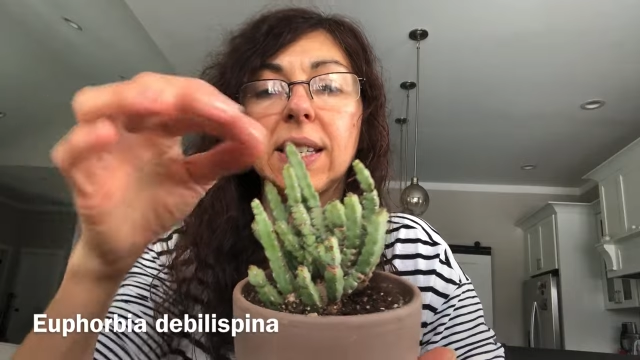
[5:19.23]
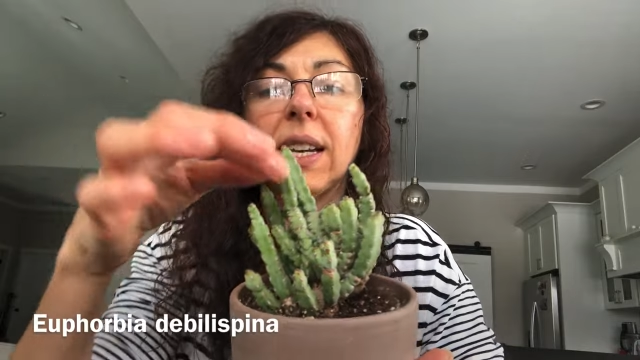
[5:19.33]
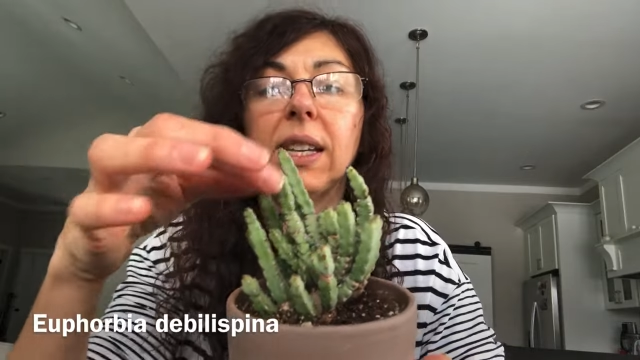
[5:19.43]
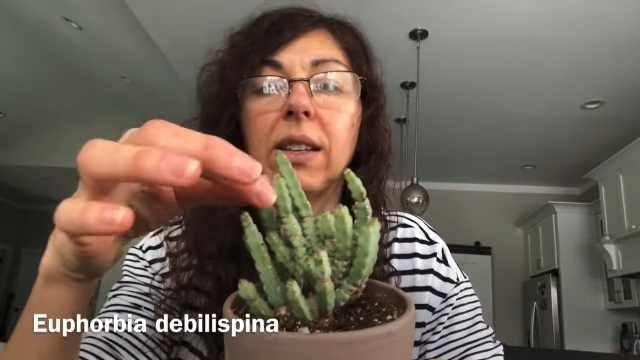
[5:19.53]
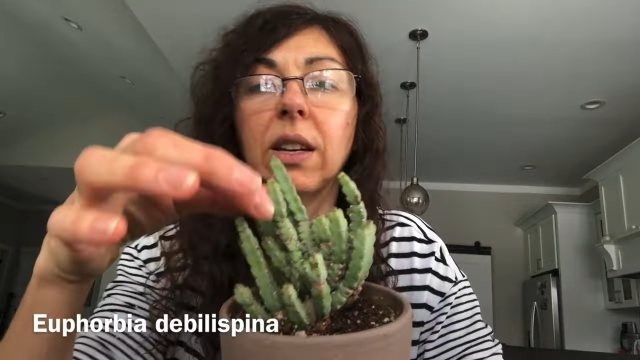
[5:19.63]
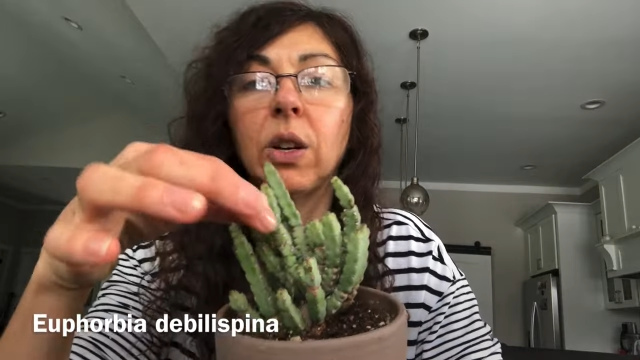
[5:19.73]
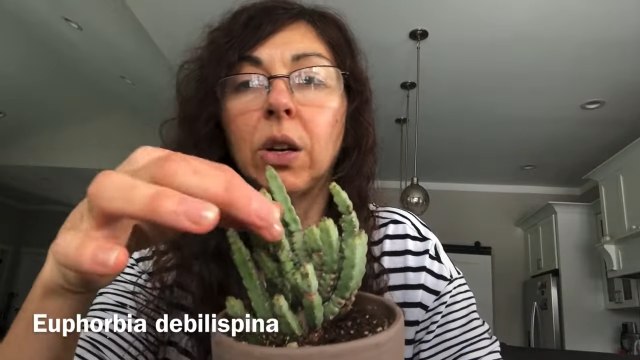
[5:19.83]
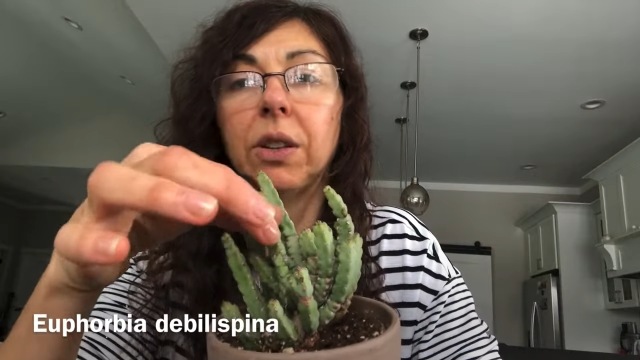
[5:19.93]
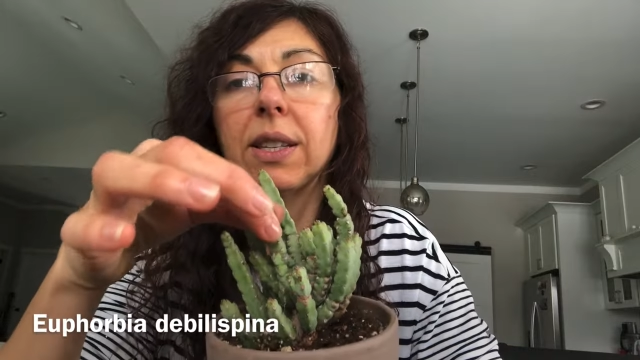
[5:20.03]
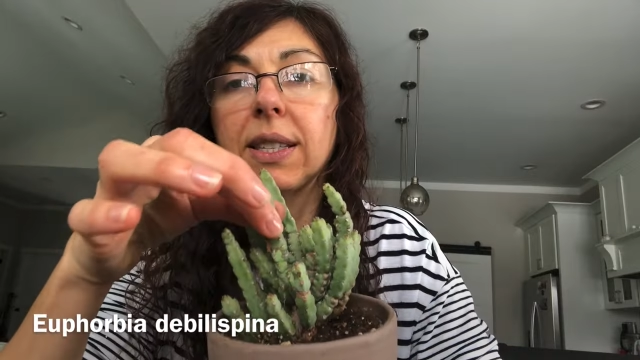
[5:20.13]
It
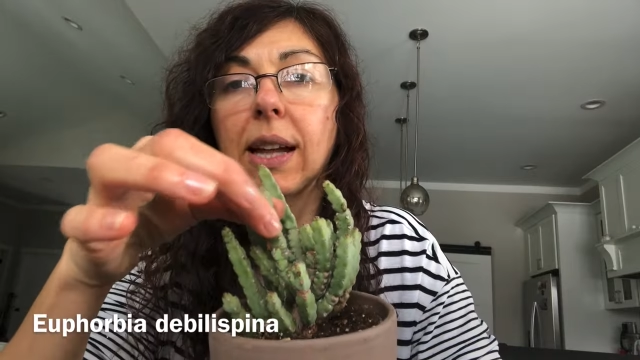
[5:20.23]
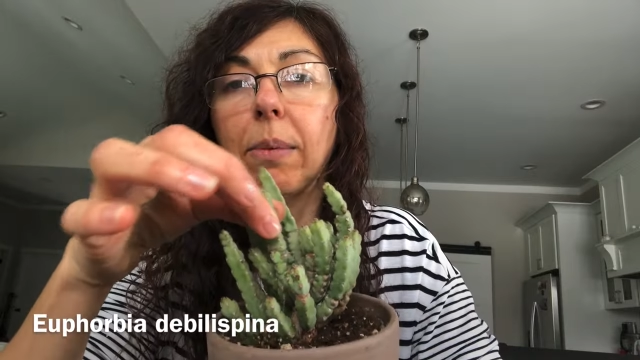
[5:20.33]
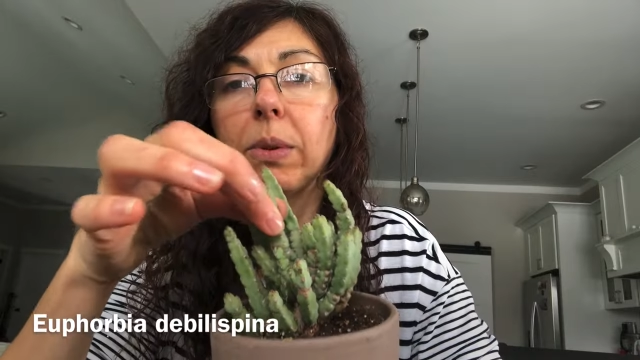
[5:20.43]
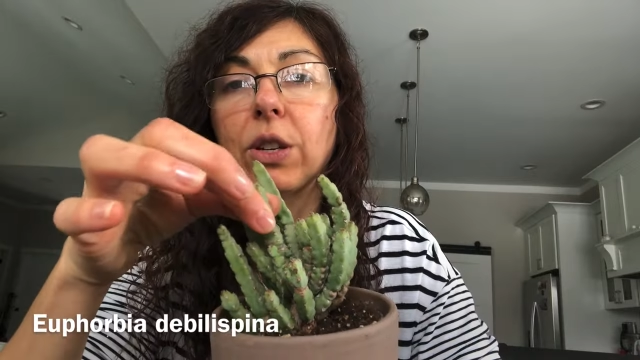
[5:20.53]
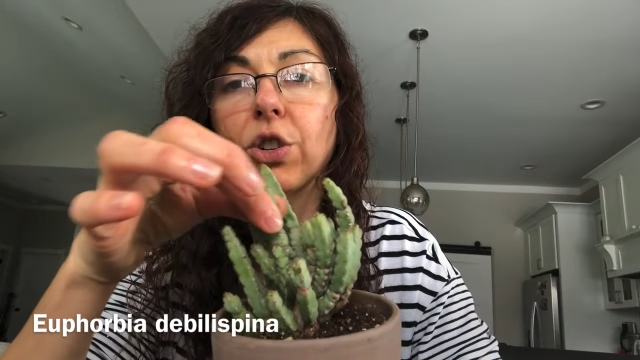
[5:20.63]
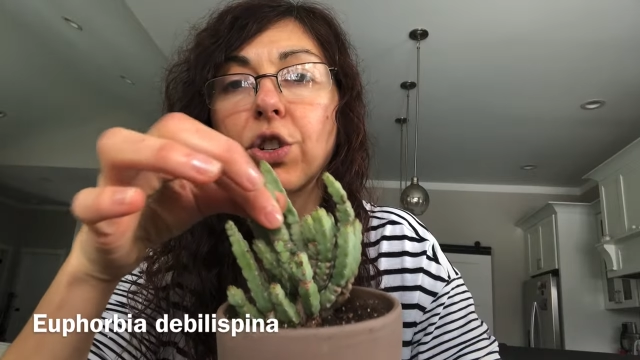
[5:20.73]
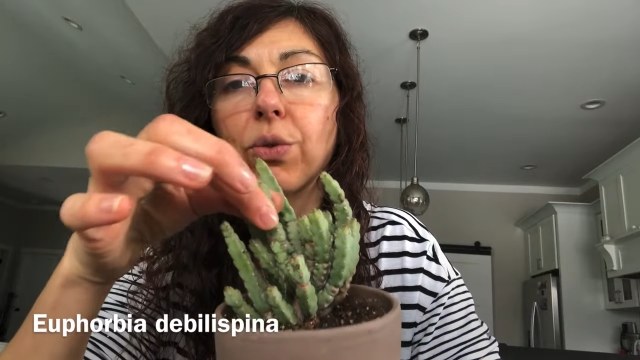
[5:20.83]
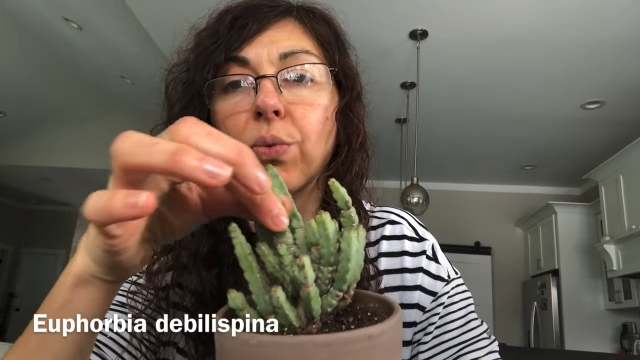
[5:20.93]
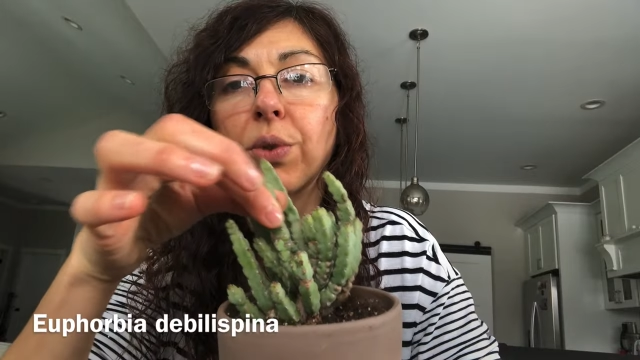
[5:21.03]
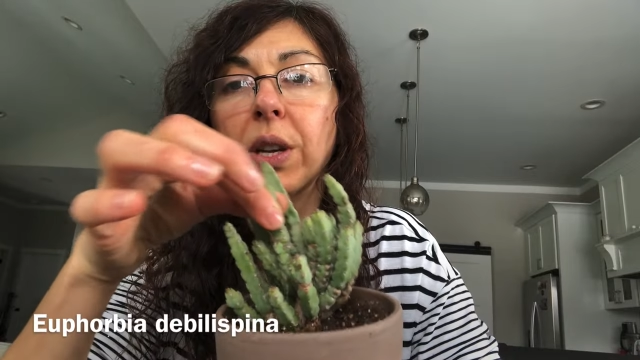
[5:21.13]
got established
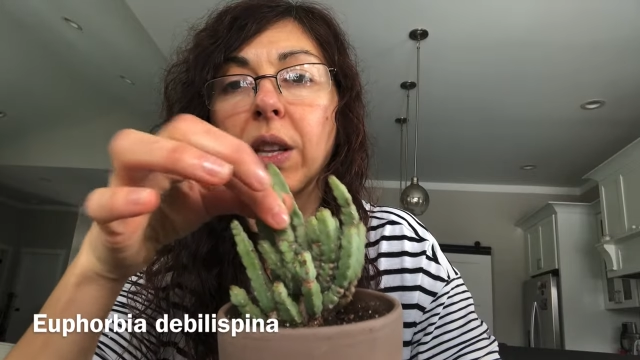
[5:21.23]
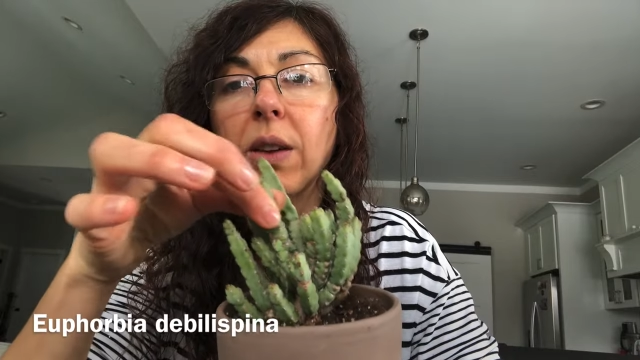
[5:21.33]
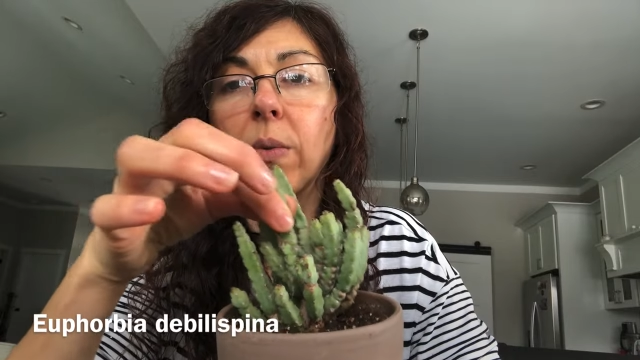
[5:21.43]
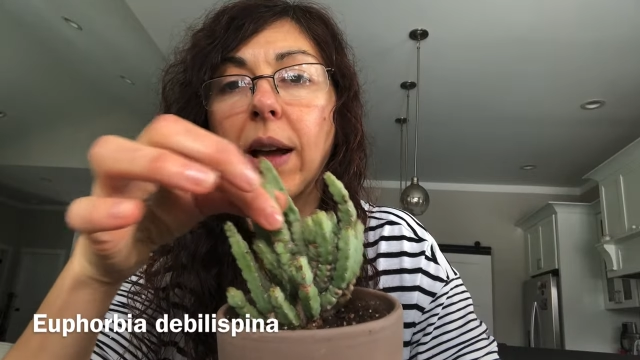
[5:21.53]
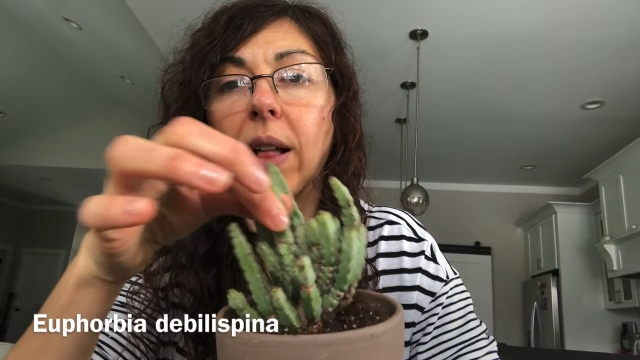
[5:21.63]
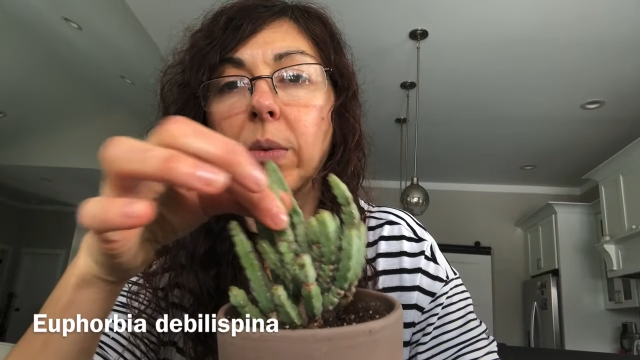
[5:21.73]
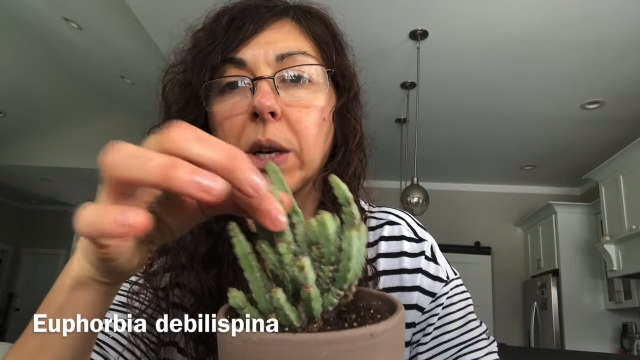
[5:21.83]
really well,